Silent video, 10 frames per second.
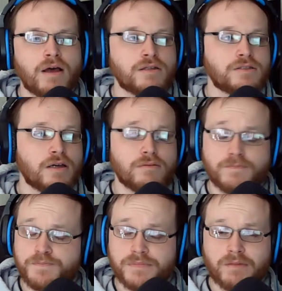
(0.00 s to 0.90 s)
So
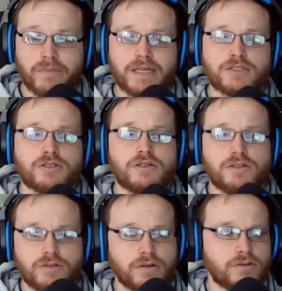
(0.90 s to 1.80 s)
make sure
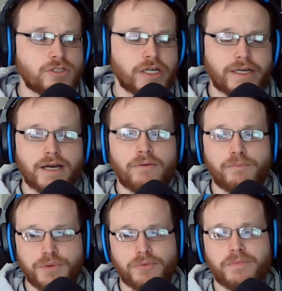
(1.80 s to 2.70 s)
you go check out
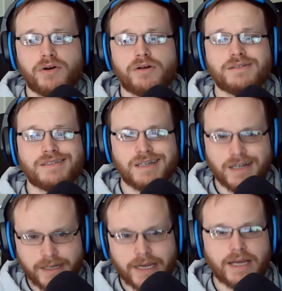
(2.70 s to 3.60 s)
Built Bar
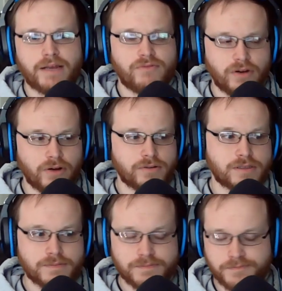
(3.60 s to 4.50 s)
today, folks.